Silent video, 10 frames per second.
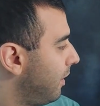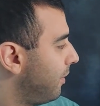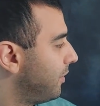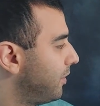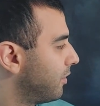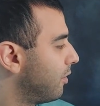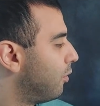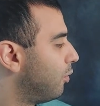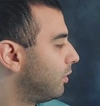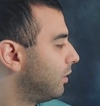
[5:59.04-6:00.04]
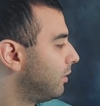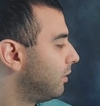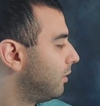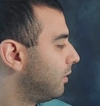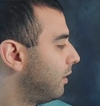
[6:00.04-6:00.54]
This is called
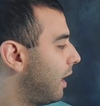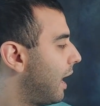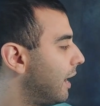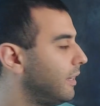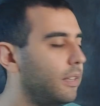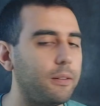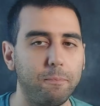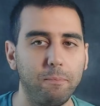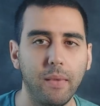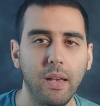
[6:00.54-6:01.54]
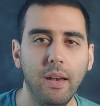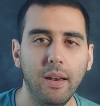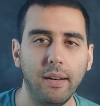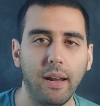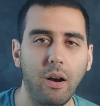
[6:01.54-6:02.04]
ayin.
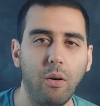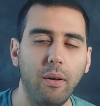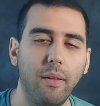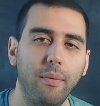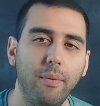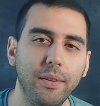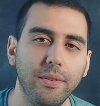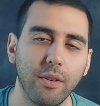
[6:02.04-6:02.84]
Now, this